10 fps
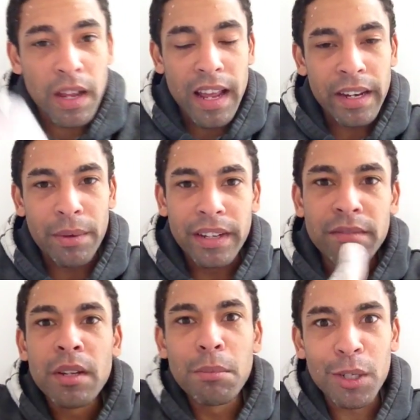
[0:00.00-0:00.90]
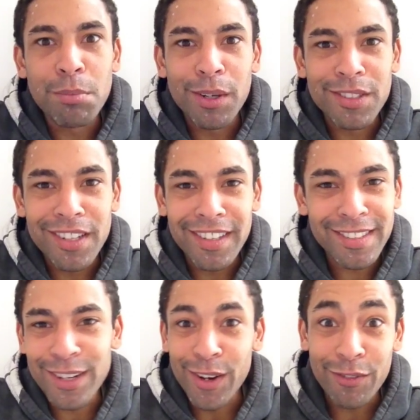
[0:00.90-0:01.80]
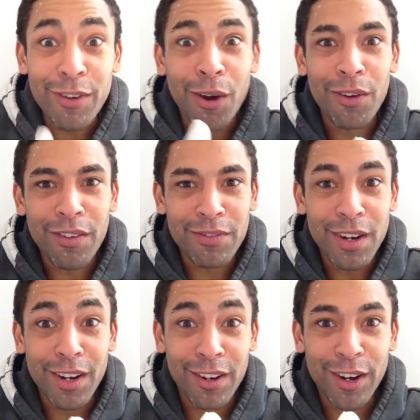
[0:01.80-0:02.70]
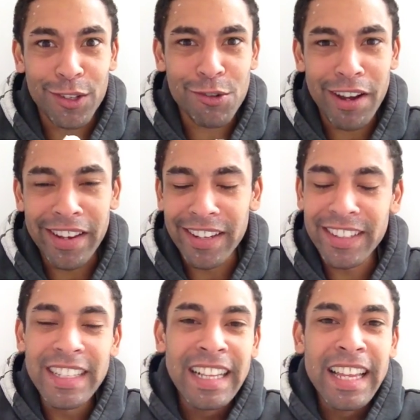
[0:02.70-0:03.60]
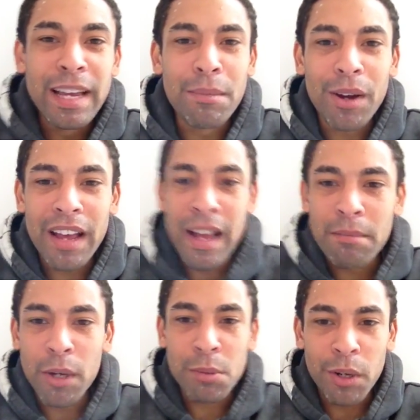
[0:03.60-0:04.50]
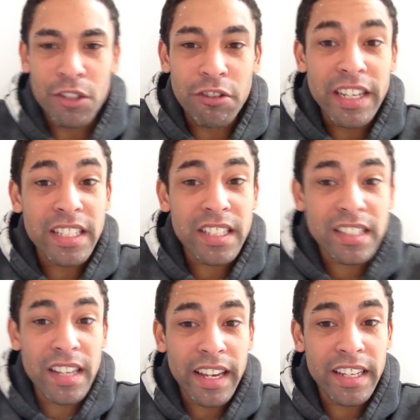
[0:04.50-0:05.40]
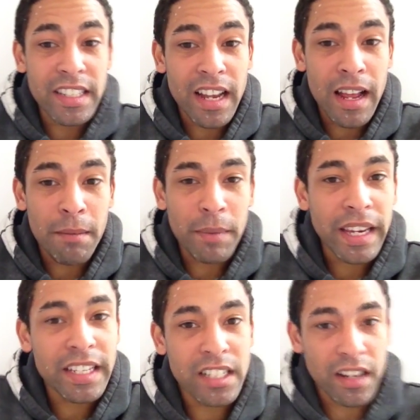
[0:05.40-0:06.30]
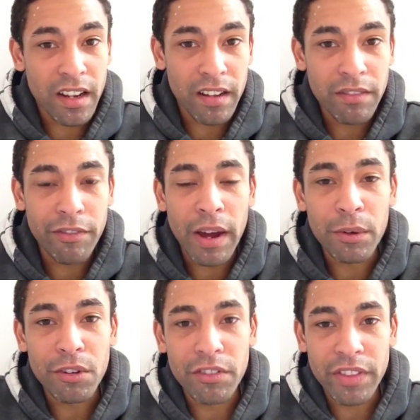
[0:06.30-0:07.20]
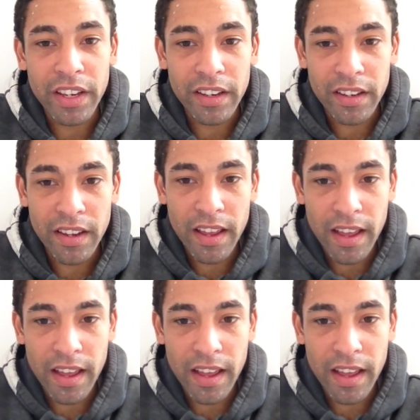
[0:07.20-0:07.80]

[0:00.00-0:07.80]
Anyway, my sponsor. So I forgot. I lost track then. Yeah. My sponsor. He's the founder of the